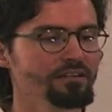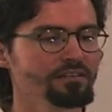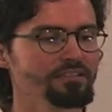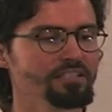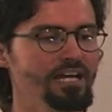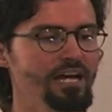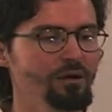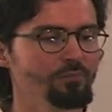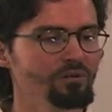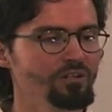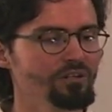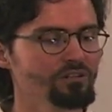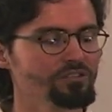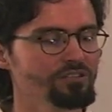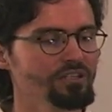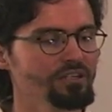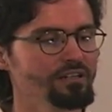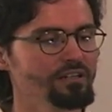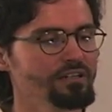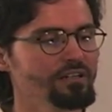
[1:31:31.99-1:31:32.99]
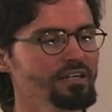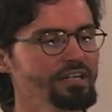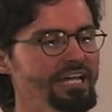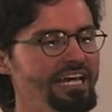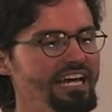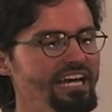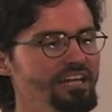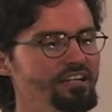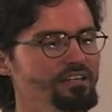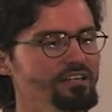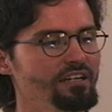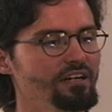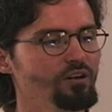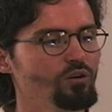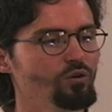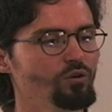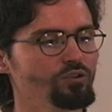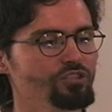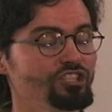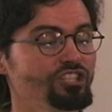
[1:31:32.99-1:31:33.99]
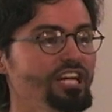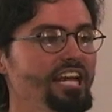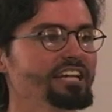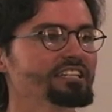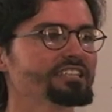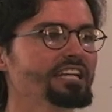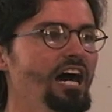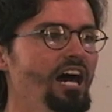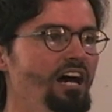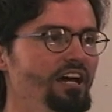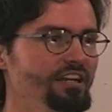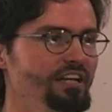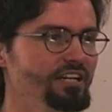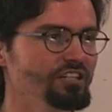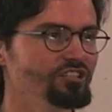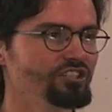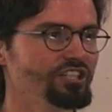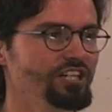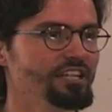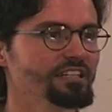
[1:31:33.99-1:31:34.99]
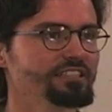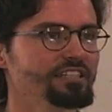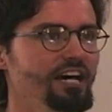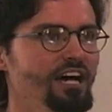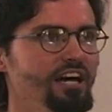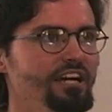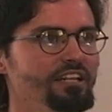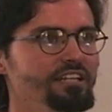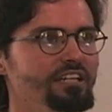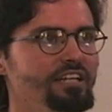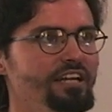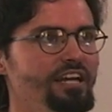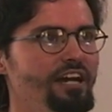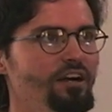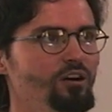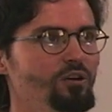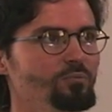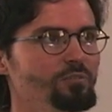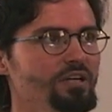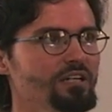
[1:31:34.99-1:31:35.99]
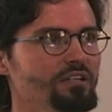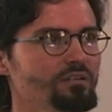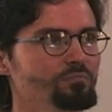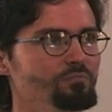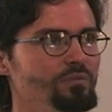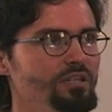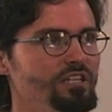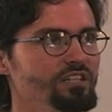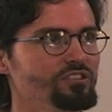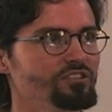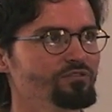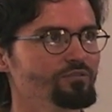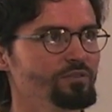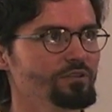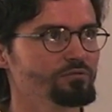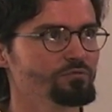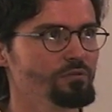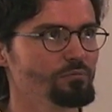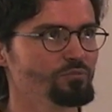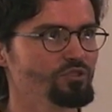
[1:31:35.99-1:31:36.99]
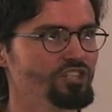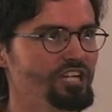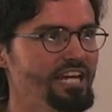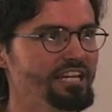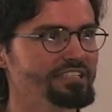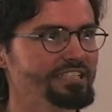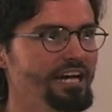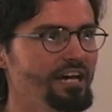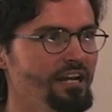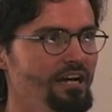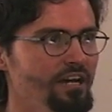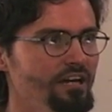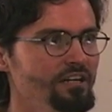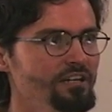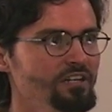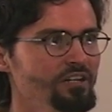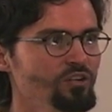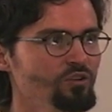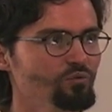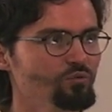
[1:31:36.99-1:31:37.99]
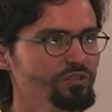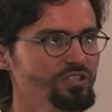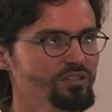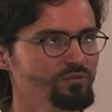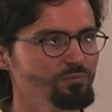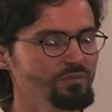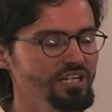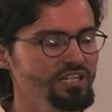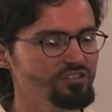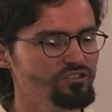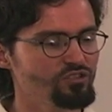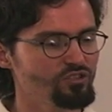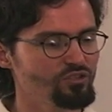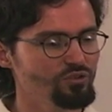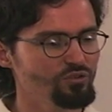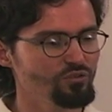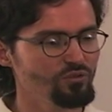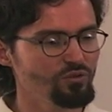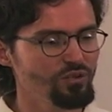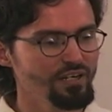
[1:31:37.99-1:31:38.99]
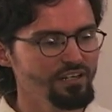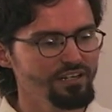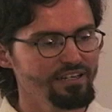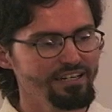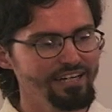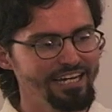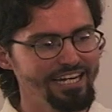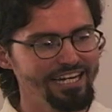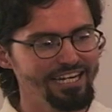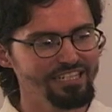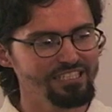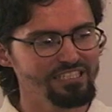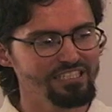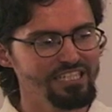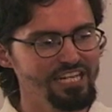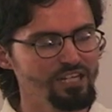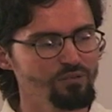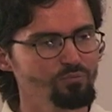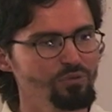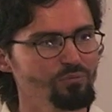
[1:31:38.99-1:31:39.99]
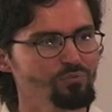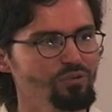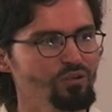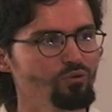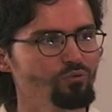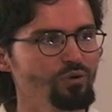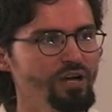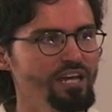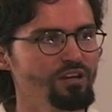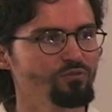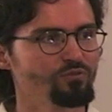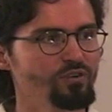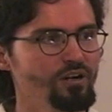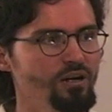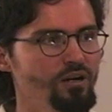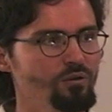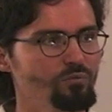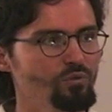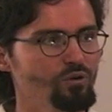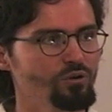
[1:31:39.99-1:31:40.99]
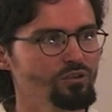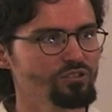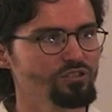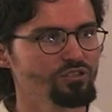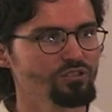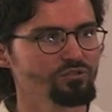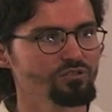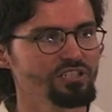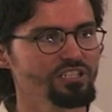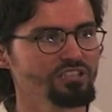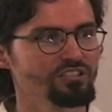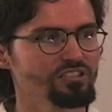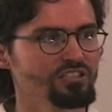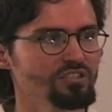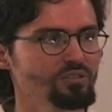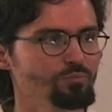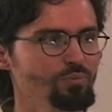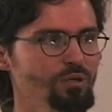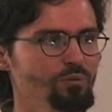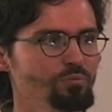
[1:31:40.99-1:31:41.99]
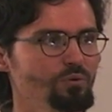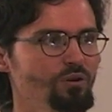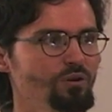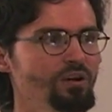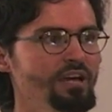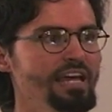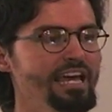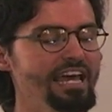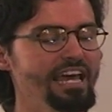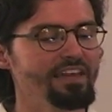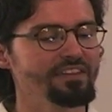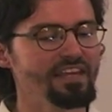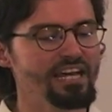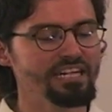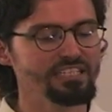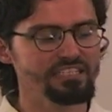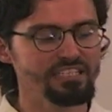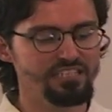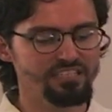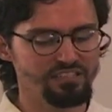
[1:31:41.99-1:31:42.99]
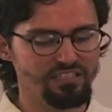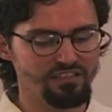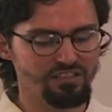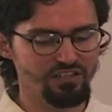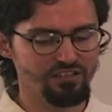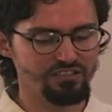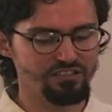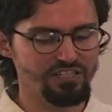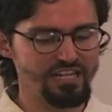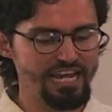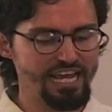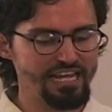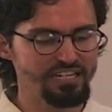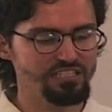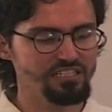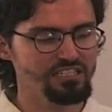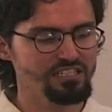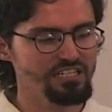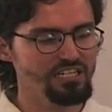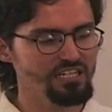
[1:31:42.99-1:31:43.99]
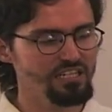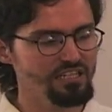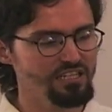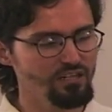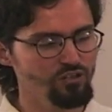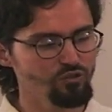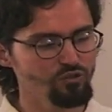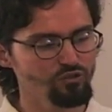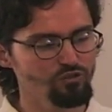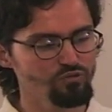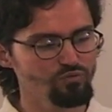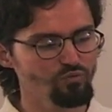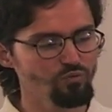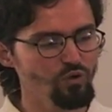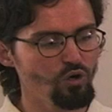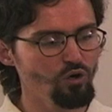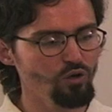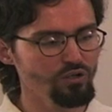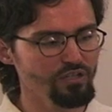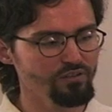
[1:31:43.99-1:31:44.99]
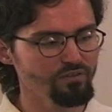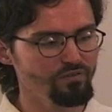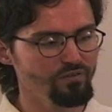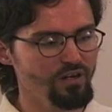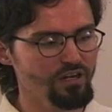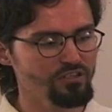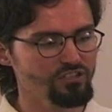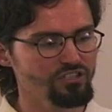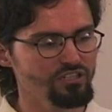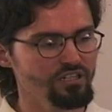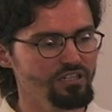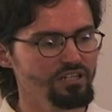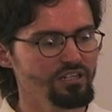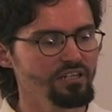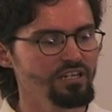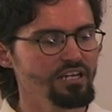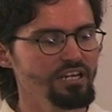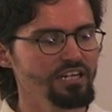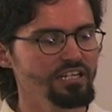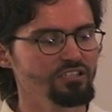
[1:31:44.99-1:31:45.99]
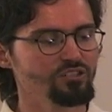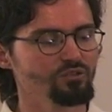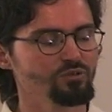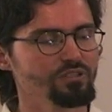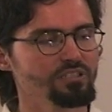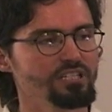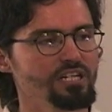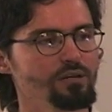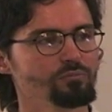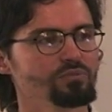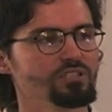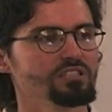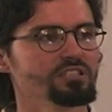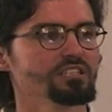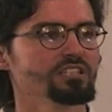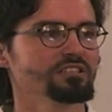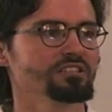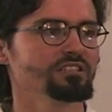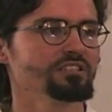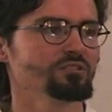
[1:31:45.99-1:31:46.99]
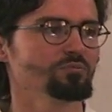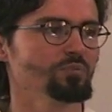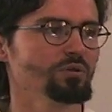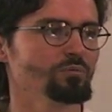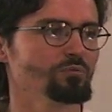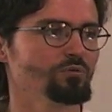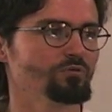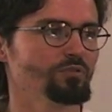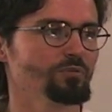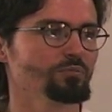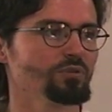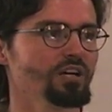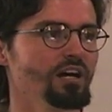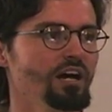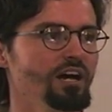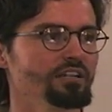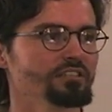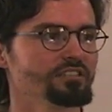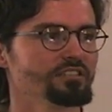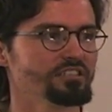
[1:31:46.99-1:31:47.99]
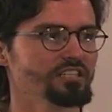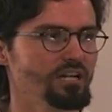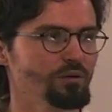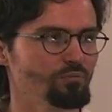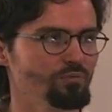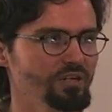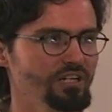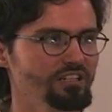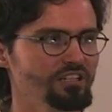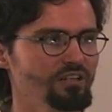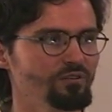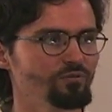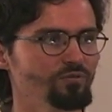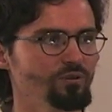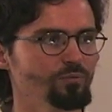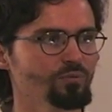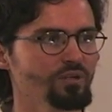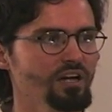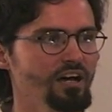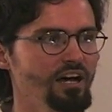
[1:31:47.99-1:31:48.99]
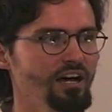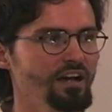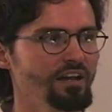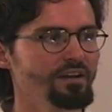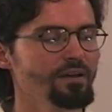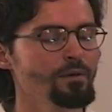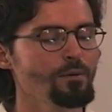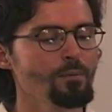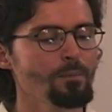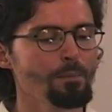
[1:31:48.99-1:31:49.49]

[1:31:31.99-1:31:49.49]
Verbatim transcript: Diablos, and, and uh, or Shaitan. And Shaitan in Arabic means from Shaitana, which means to uh, take people away from or to distance people. And the idea is that there is an entity whose role and function is to attempt to distance people from God, to separate them from God.